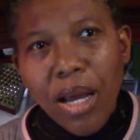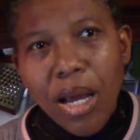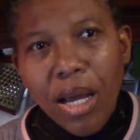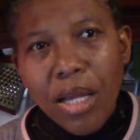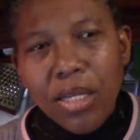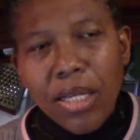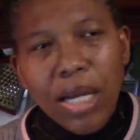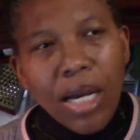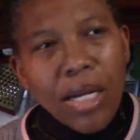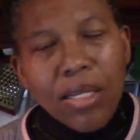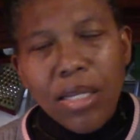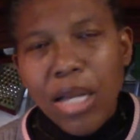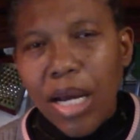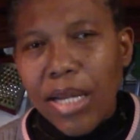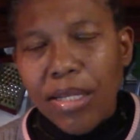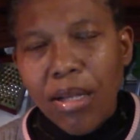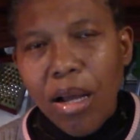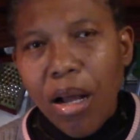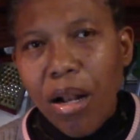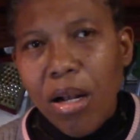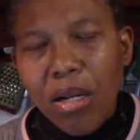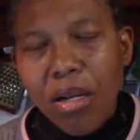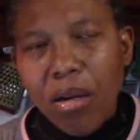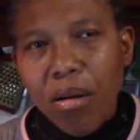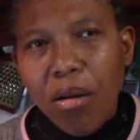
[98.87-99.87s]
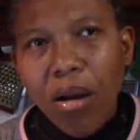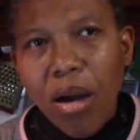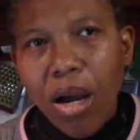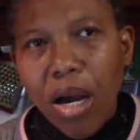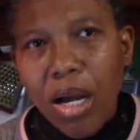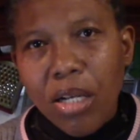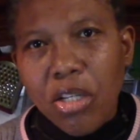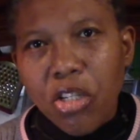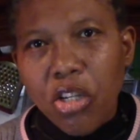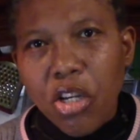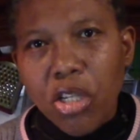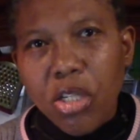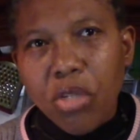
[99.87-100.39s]
Not
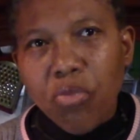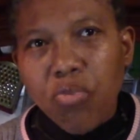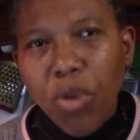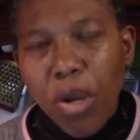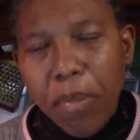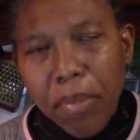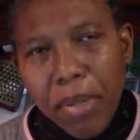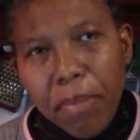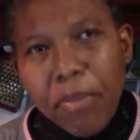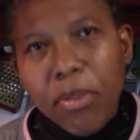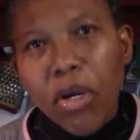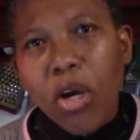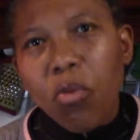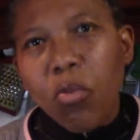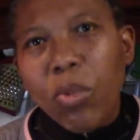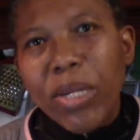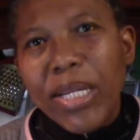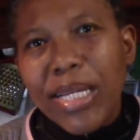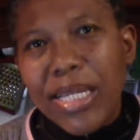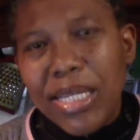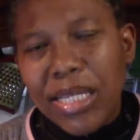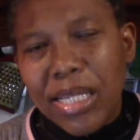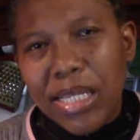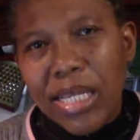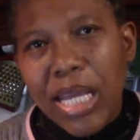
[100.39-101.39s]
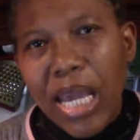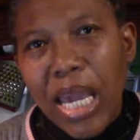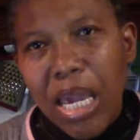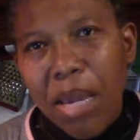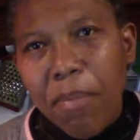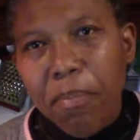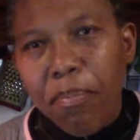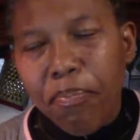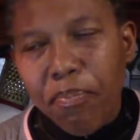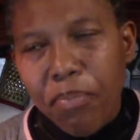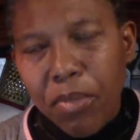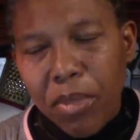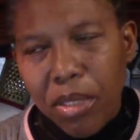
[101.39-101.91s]
alcohol, just rub him down with the
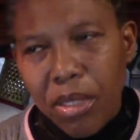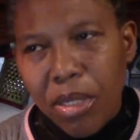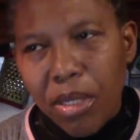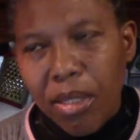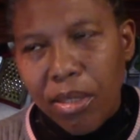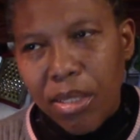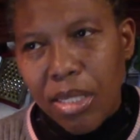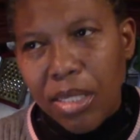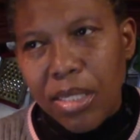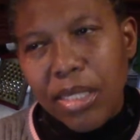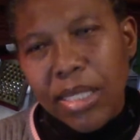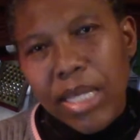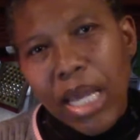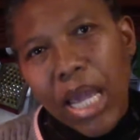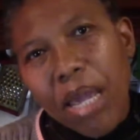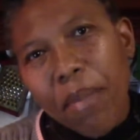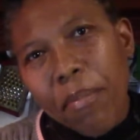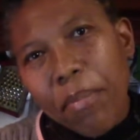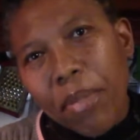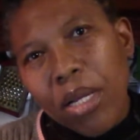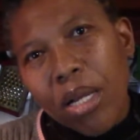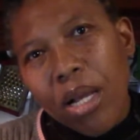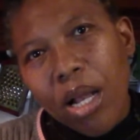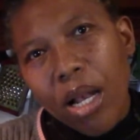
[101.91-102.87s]
same